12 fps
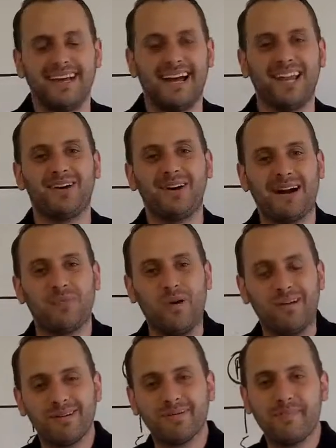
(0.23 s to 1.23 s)
Hello and
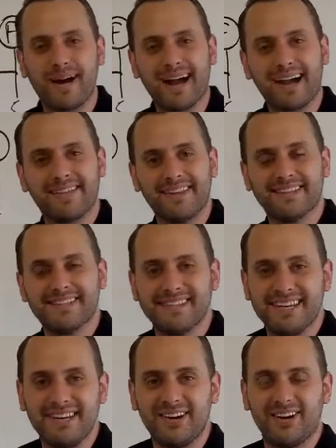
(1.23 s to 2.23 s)
welcome back. This is
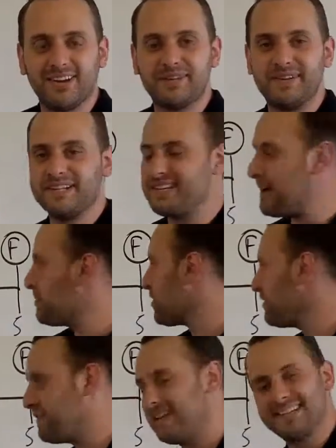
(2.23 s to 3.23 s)
Dean Holland of Internet
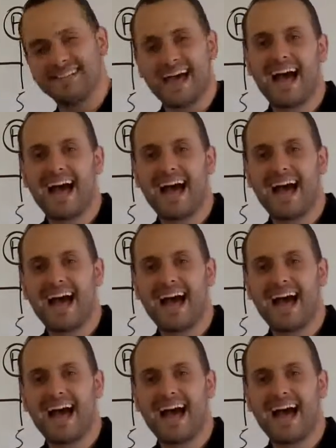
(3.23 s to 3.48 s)
Profits,